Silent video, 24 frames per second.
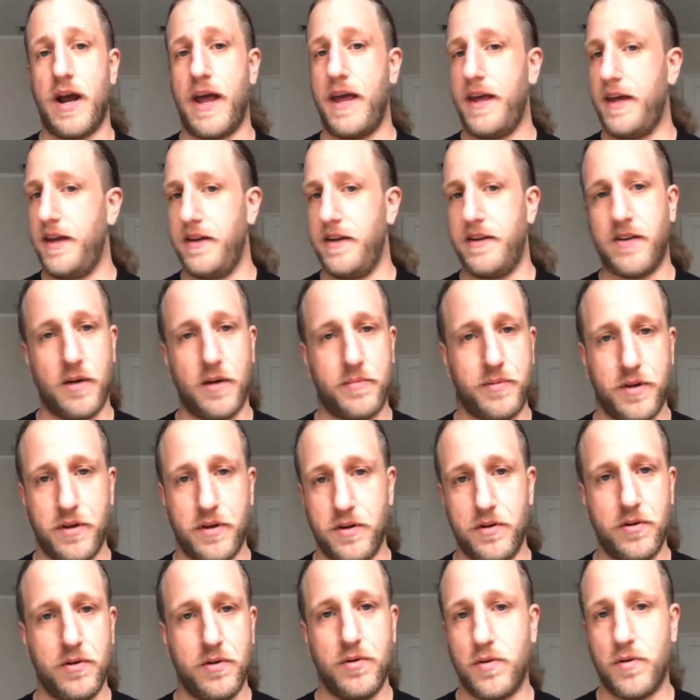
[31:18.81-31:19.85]

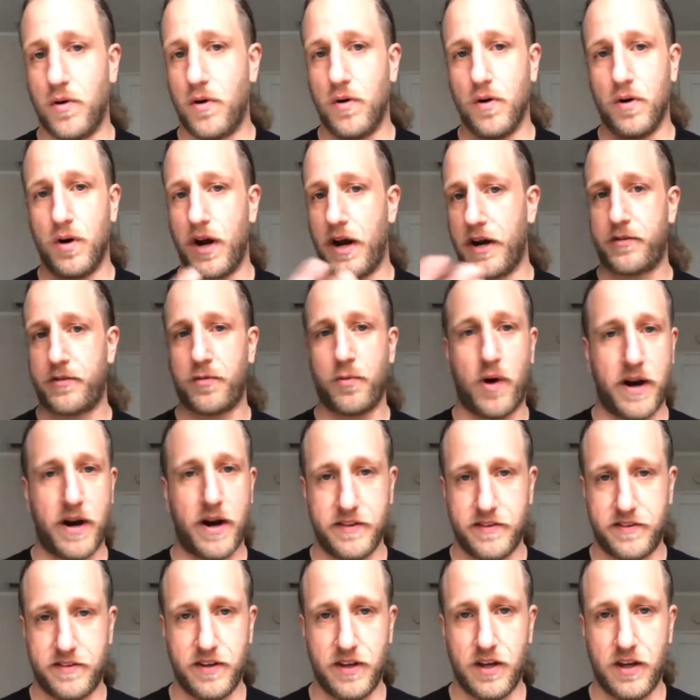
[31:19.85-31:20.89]
AEW or X, Y,
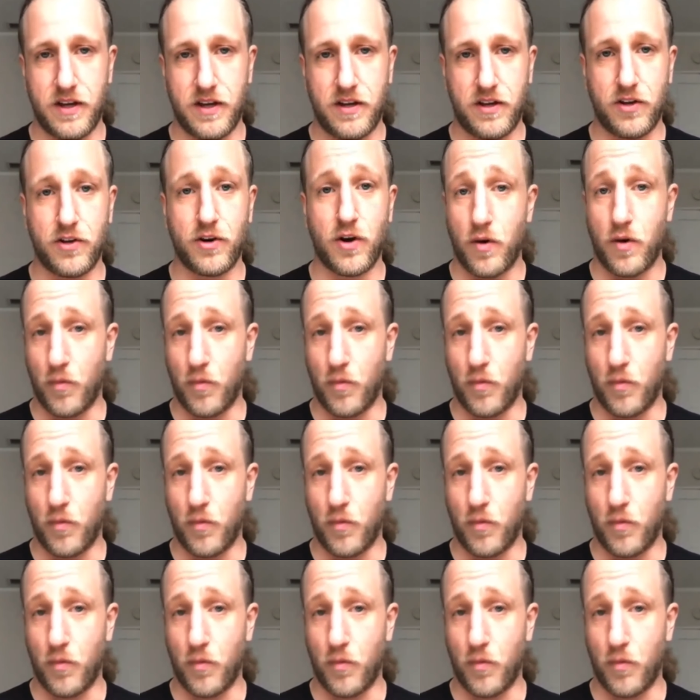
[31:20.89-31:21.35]
and Z, you know.